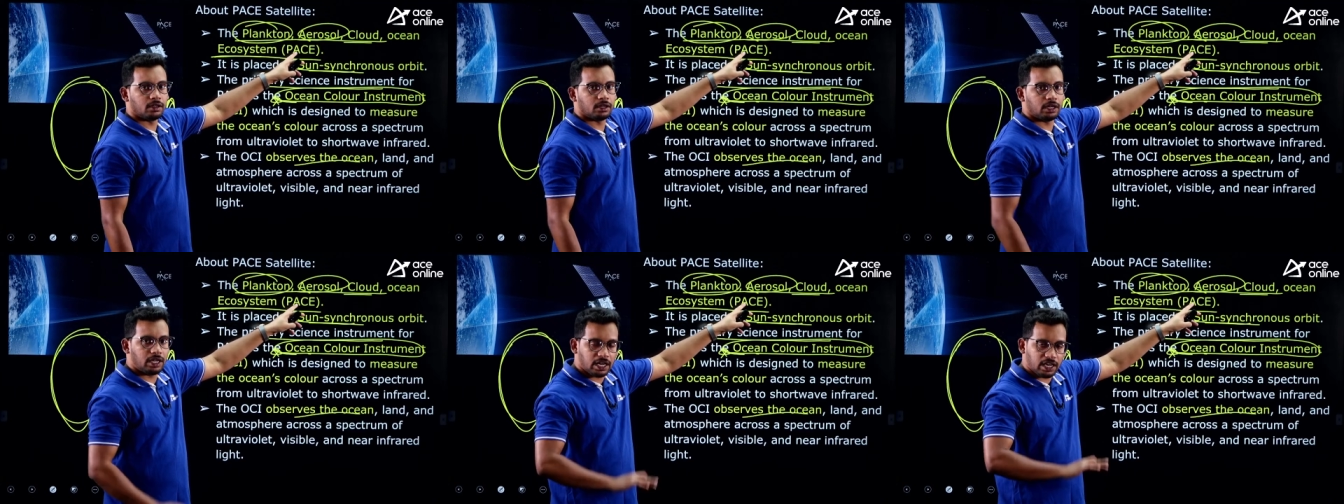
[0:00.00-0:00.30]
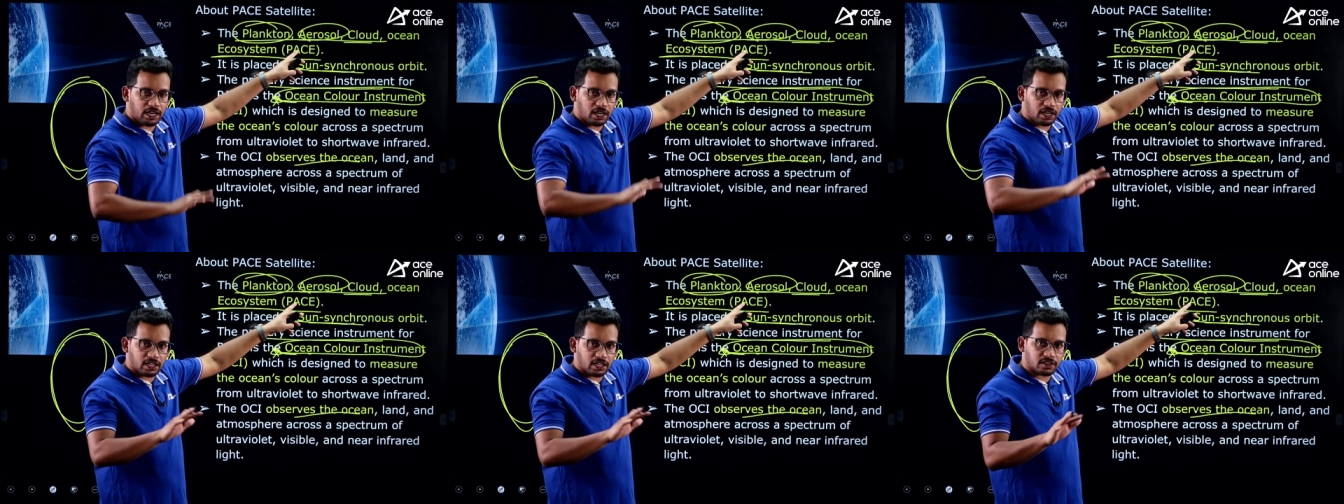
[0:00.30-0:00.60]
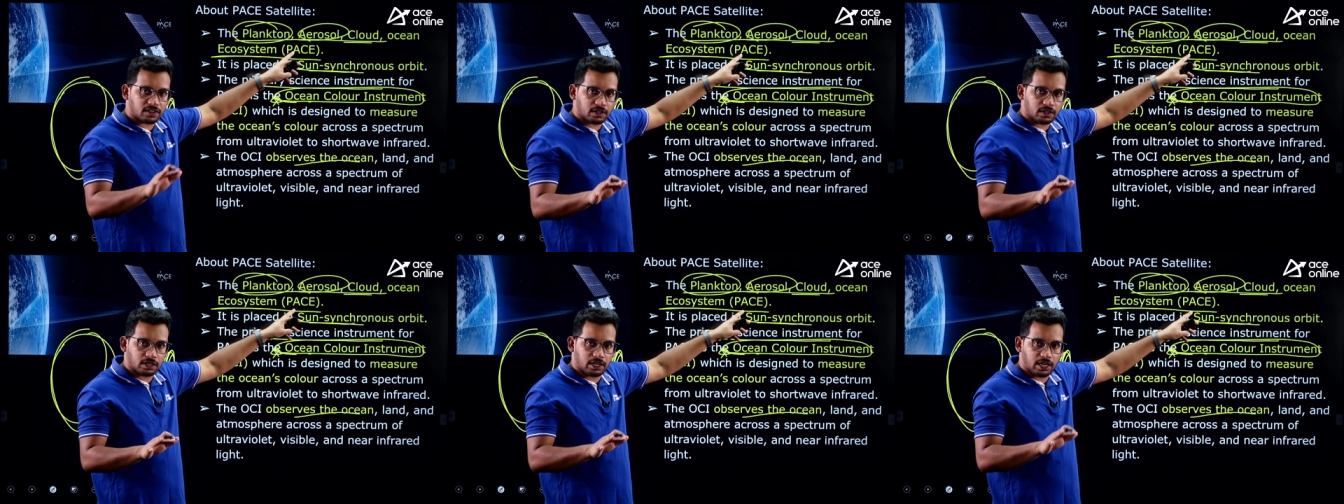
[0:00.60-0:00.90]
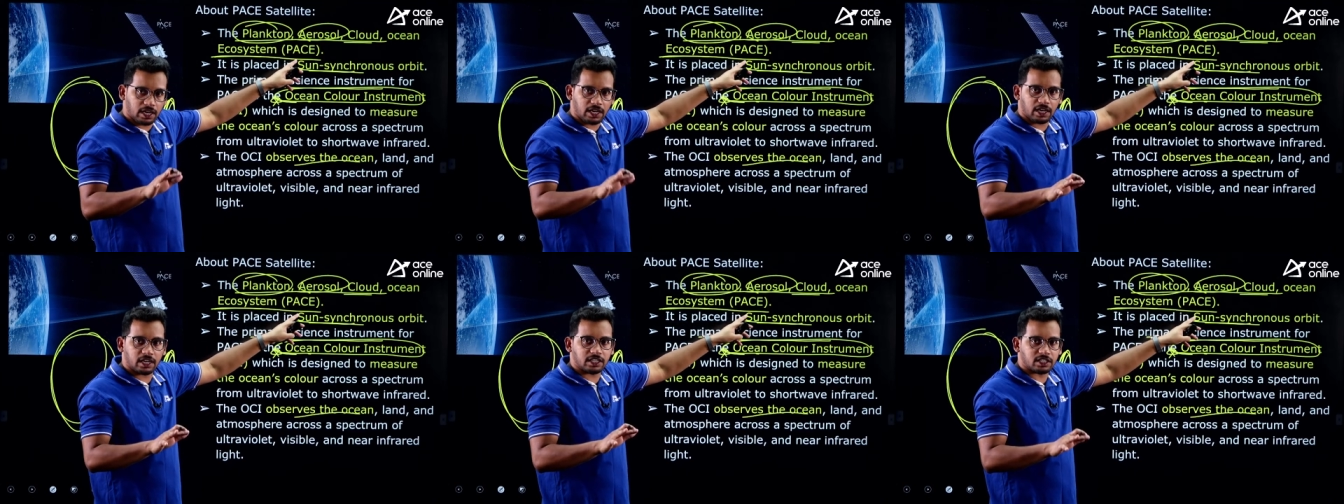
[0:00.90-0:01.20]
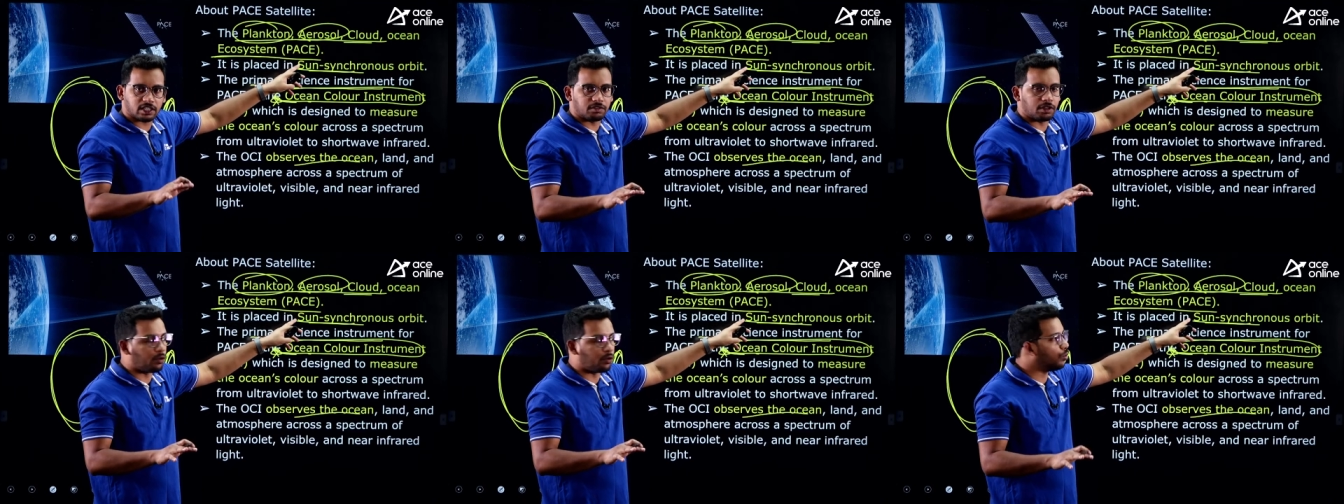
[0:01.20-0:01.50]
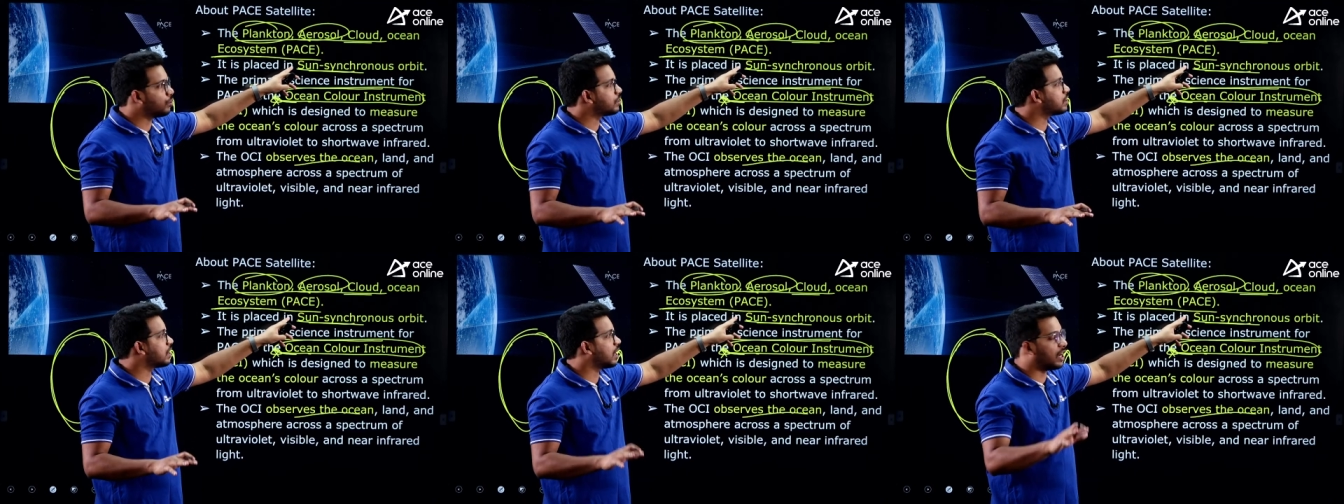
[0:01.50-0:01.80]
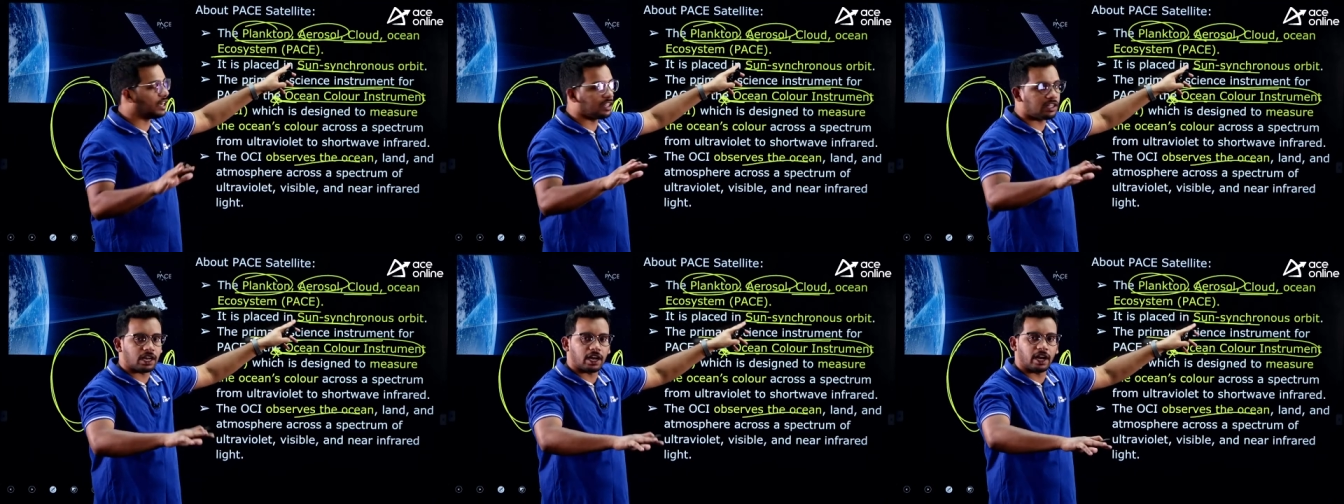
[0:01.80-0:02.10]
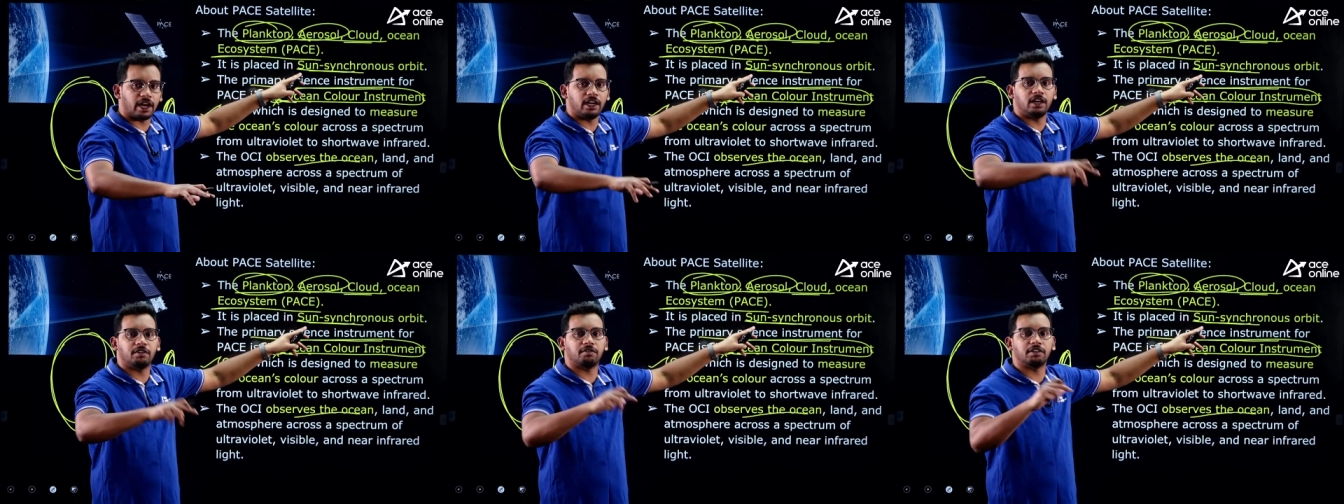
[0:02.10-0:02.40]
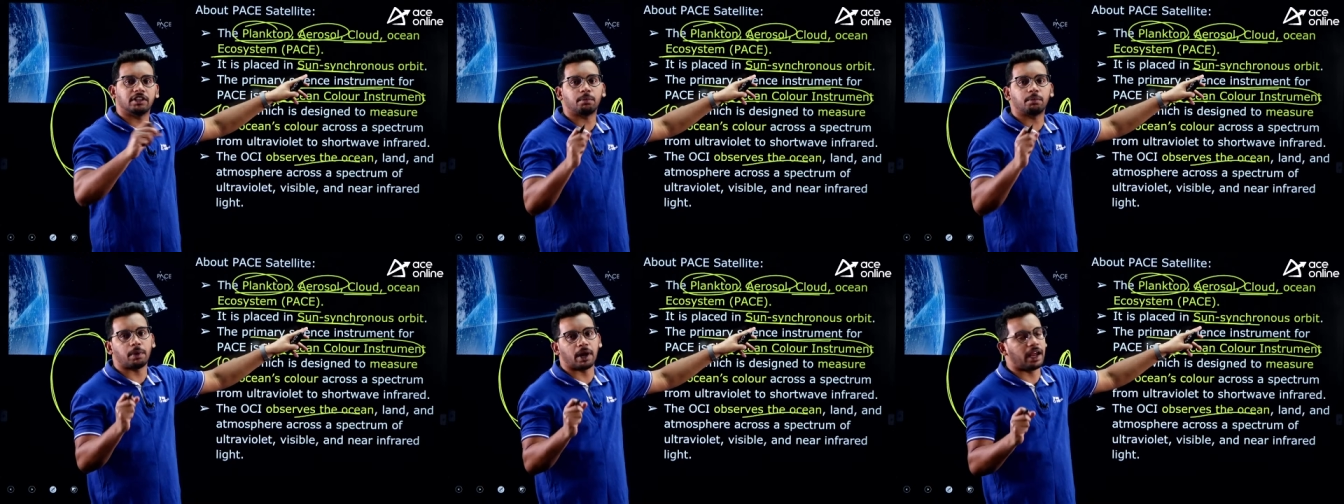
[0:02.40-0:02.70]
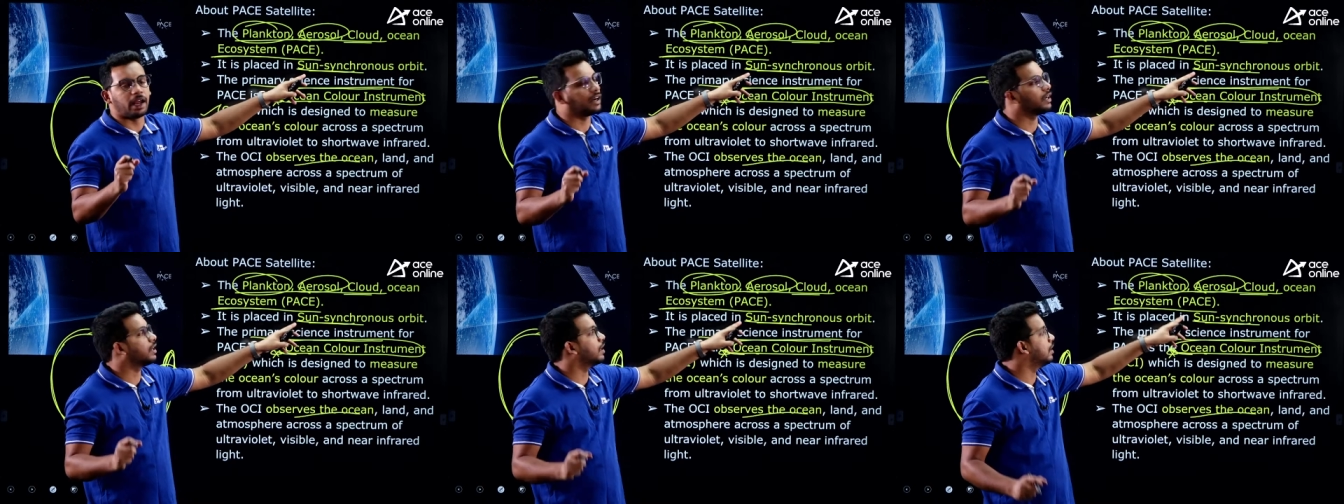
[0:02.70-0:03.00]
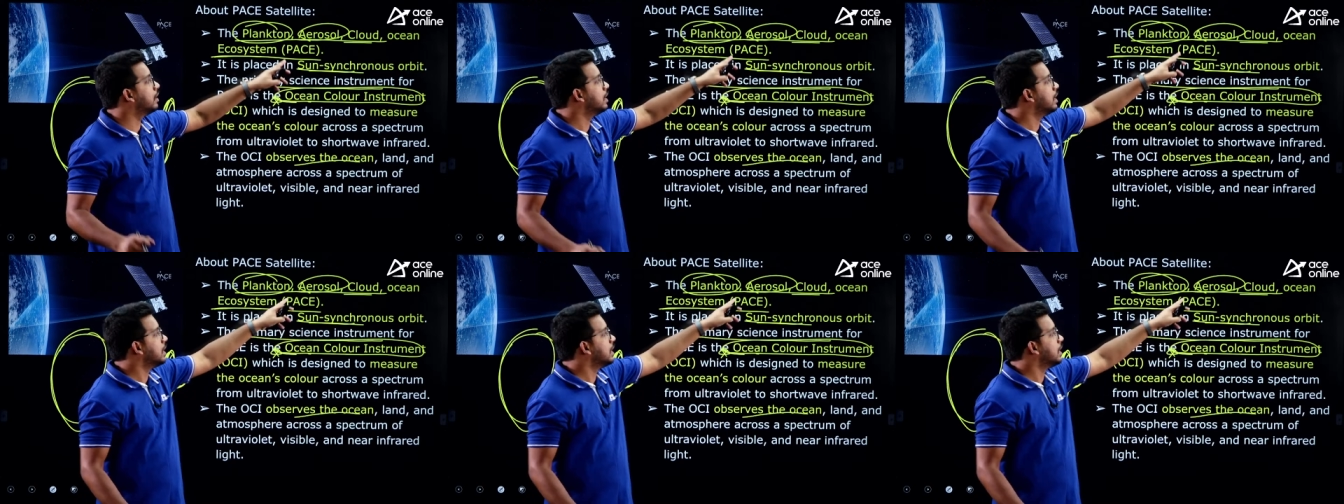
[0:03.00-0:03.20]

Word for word: greenness, greenness of the ocean and then identify the plankton.